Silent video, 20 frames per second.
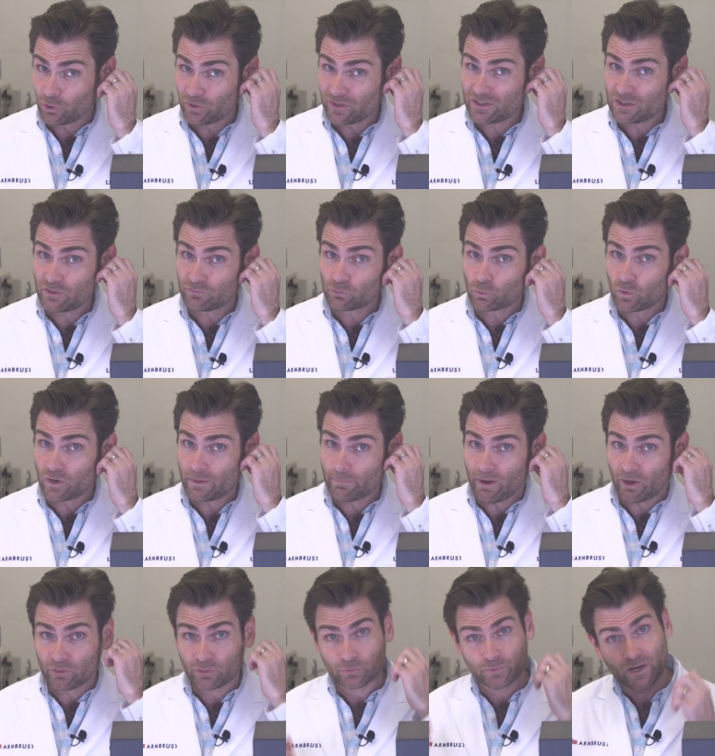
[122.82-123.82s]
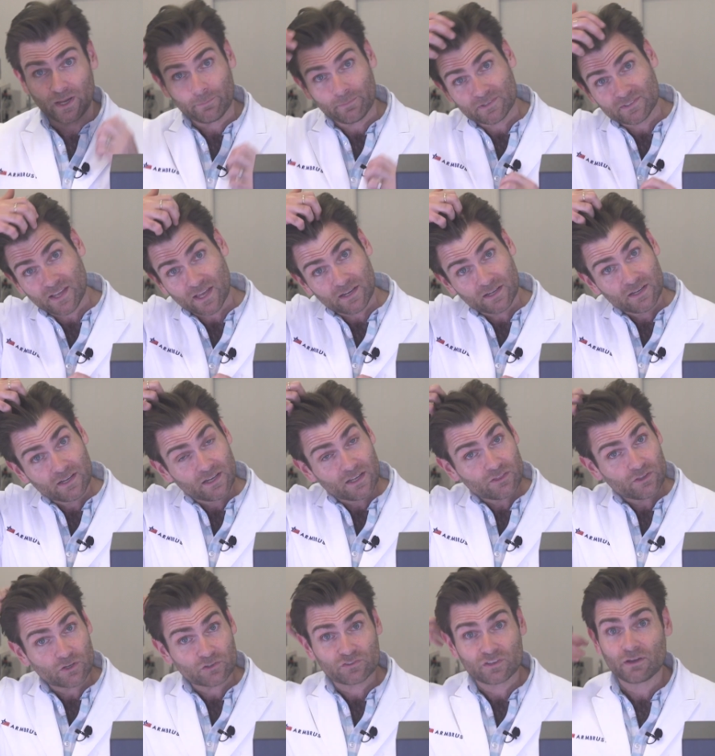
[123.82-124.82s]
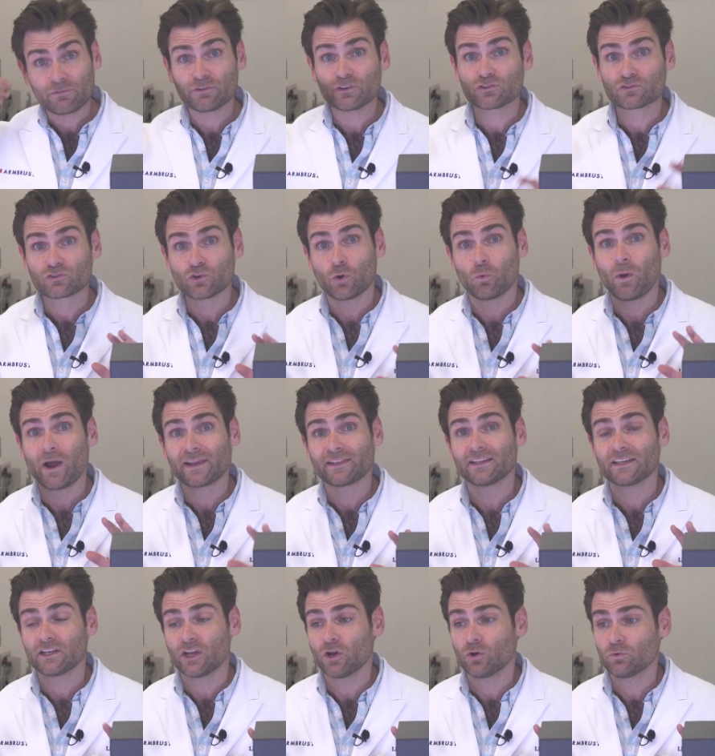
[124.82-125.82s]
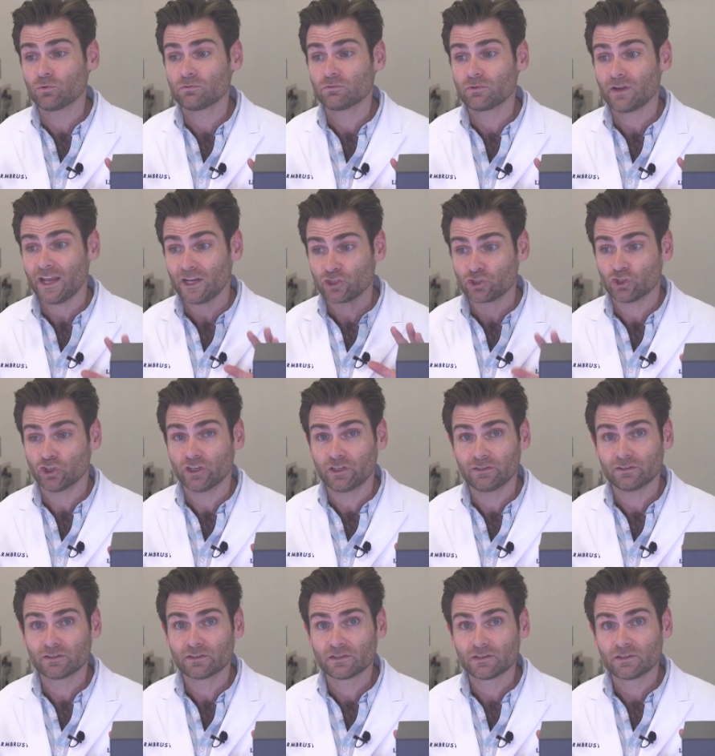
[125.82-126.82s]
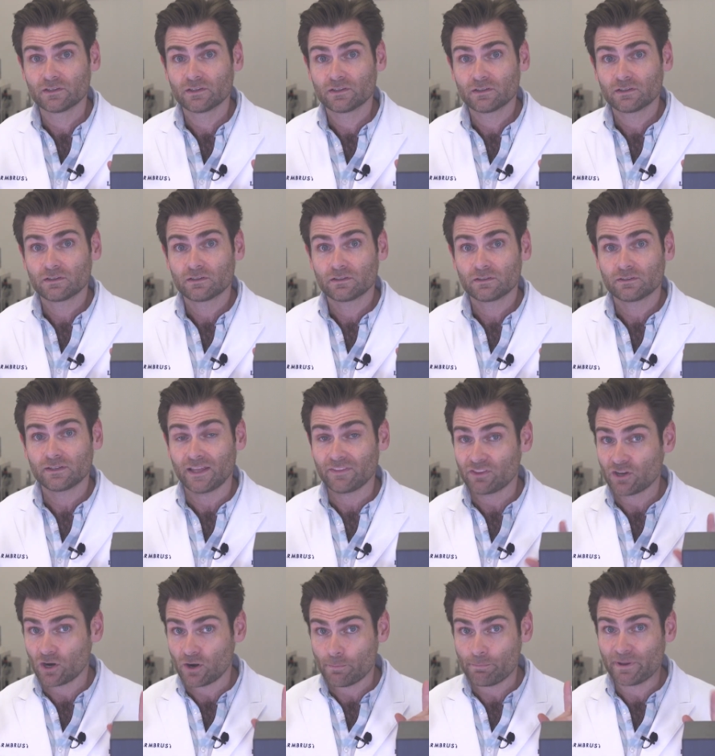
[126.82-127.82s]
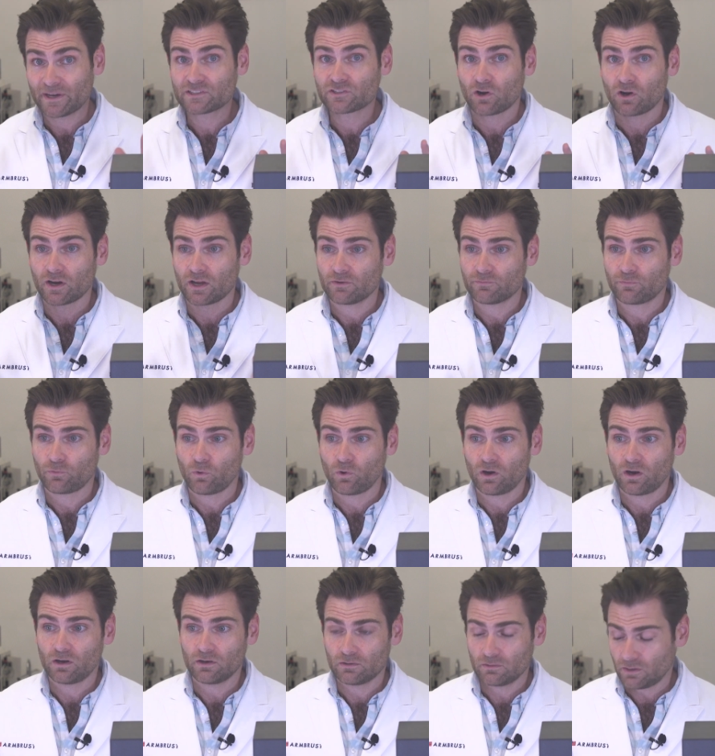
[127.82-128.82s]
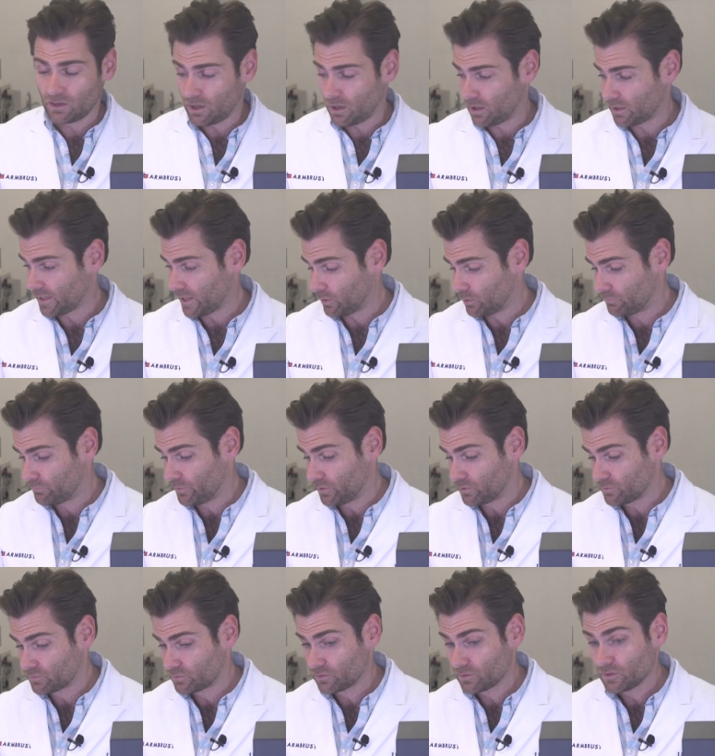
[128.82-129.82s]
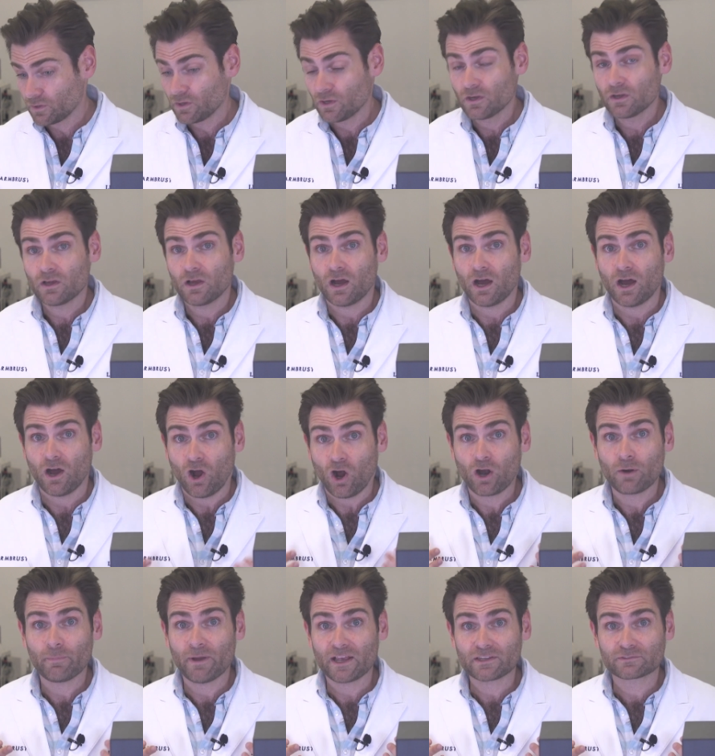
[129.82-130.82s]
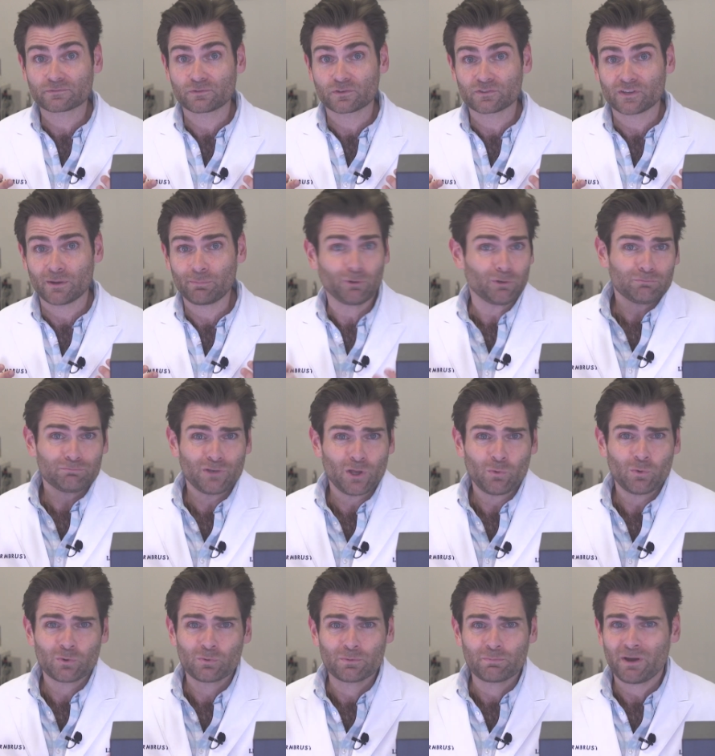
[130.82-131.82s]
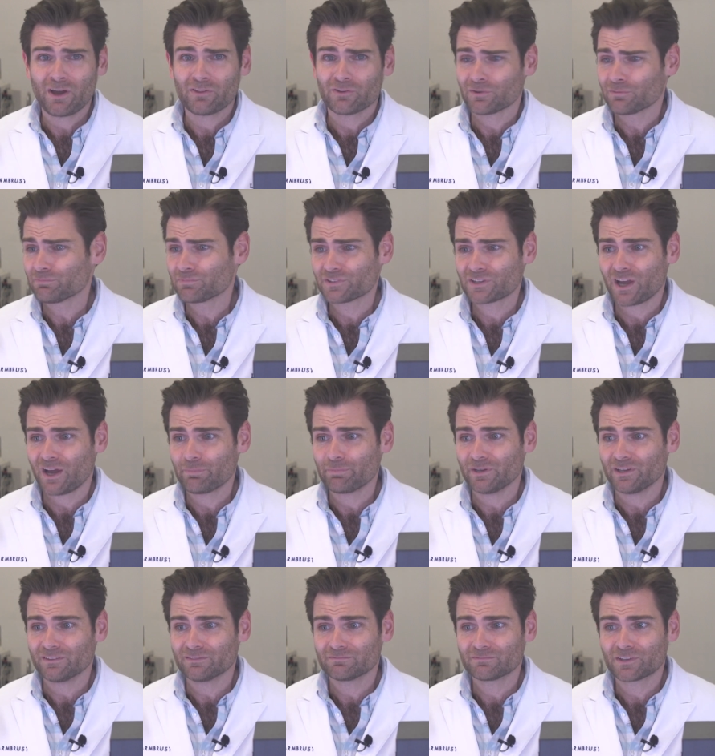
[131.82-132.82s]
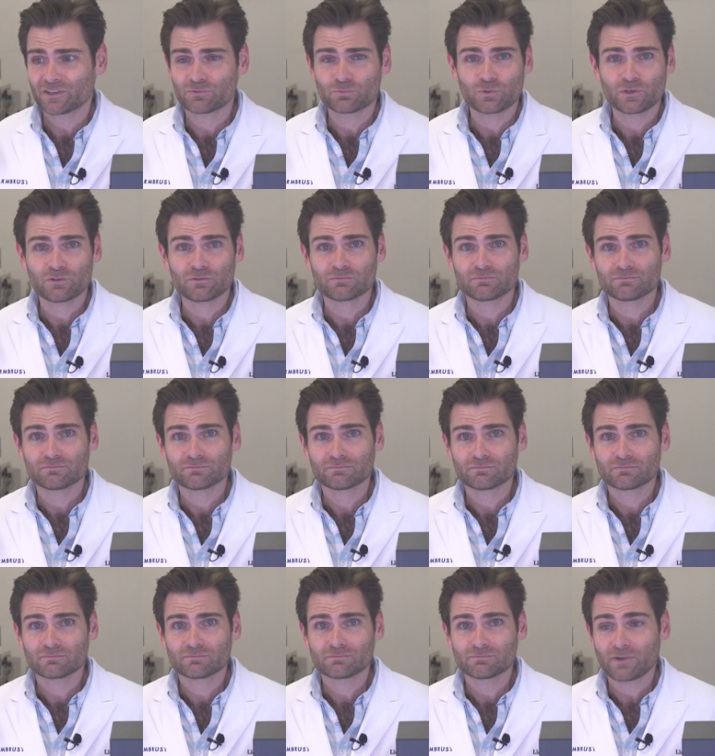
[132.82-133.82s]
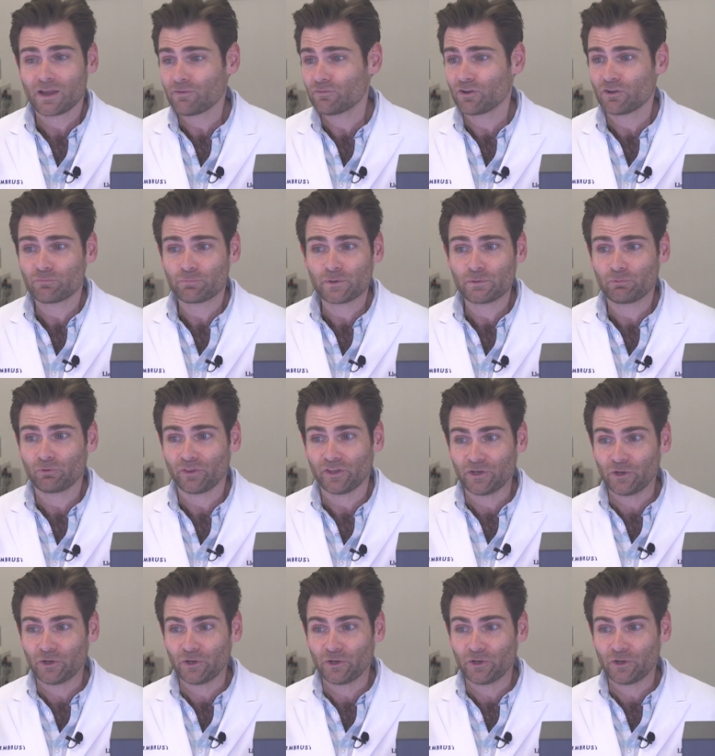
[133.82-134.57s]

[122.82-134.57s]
only thing you have to worry about 3M is that their stuff is so widely known and good that they're a big target for uh, counterfeiters. Uh, our mask, for example, no one would bother to copy because we don't have enough people that